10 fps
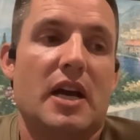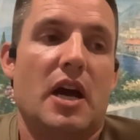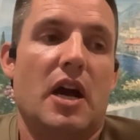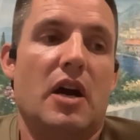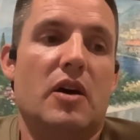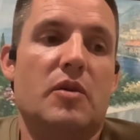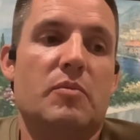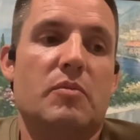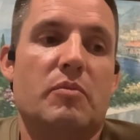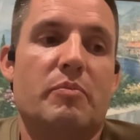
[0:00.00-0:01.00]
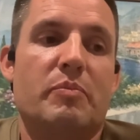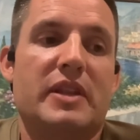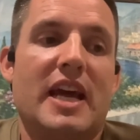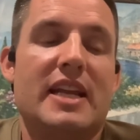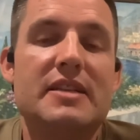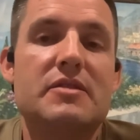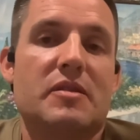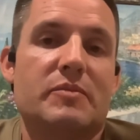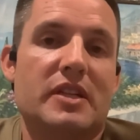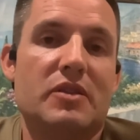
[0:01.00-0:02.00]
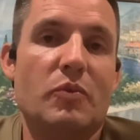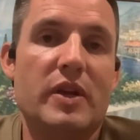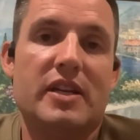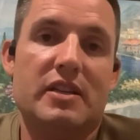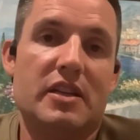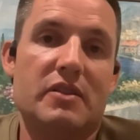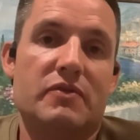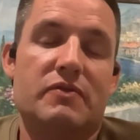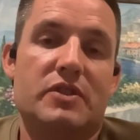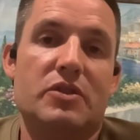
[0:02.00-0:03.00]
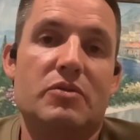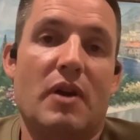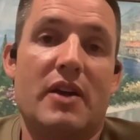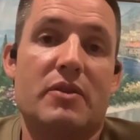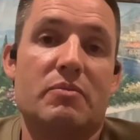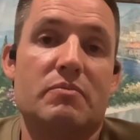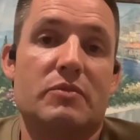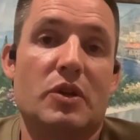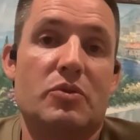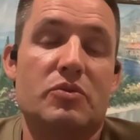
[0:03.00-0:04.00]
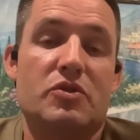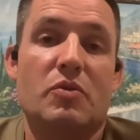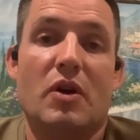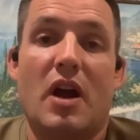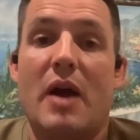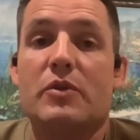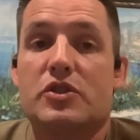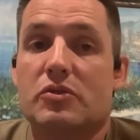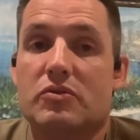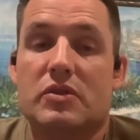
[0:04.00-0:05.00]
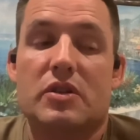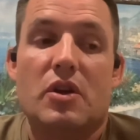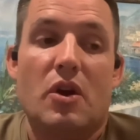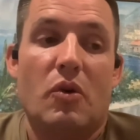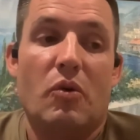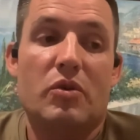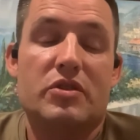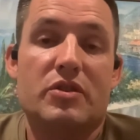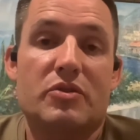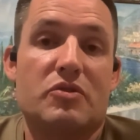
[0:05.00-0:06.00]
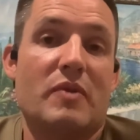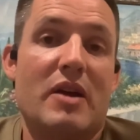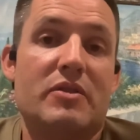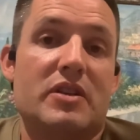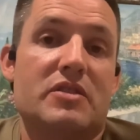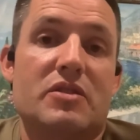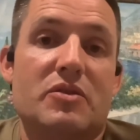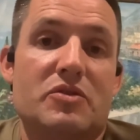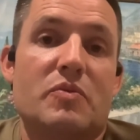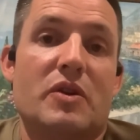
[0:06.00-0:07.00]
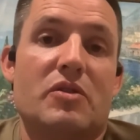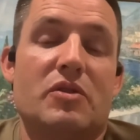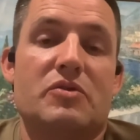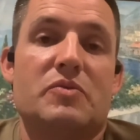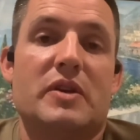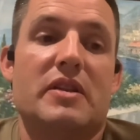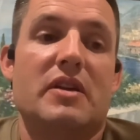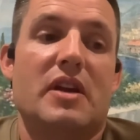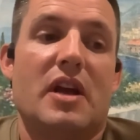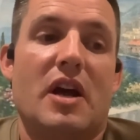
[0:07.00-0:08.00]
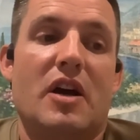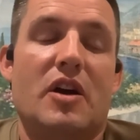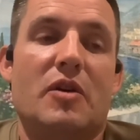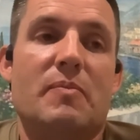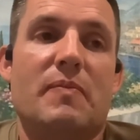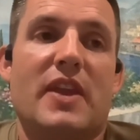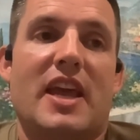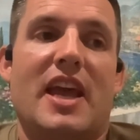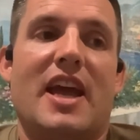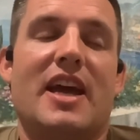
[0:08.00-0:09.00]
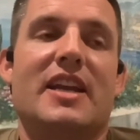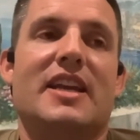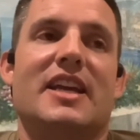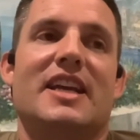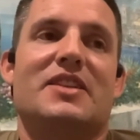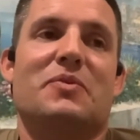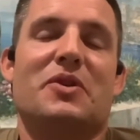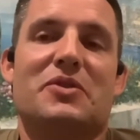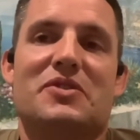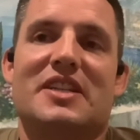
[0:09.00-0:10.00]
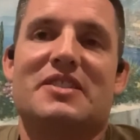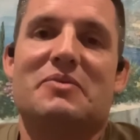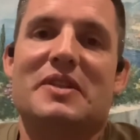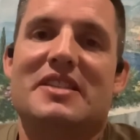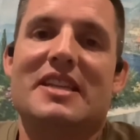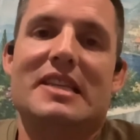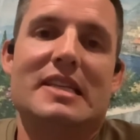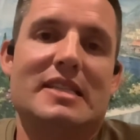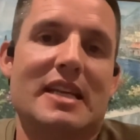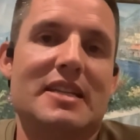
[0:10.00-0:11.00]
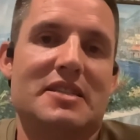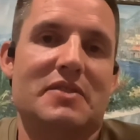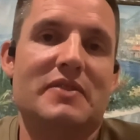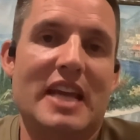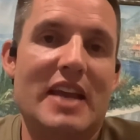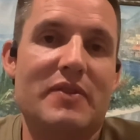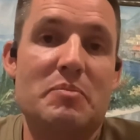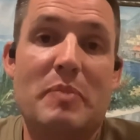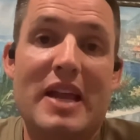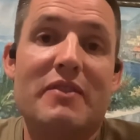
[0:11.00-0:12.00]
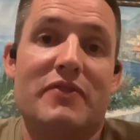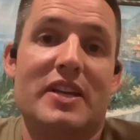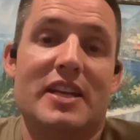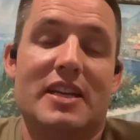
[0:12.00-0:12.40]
But that is something that we can give to either those who are our children or to those around us, to those that we are close with. And it's one of those things that we see the descendants of David benefiting